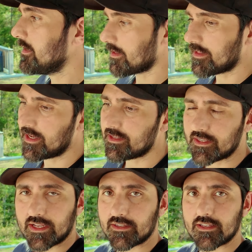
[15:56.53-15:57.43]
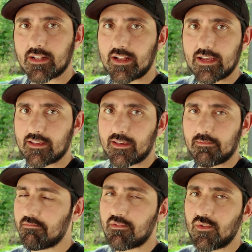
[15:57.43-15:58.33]
but this is
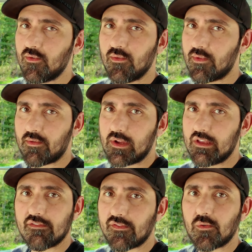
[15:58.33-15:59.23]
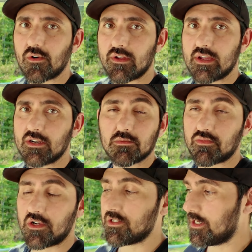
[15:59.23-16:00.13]
like 2, 3, 4 years
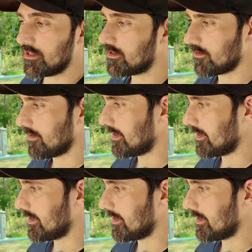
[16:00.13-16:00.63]
process, so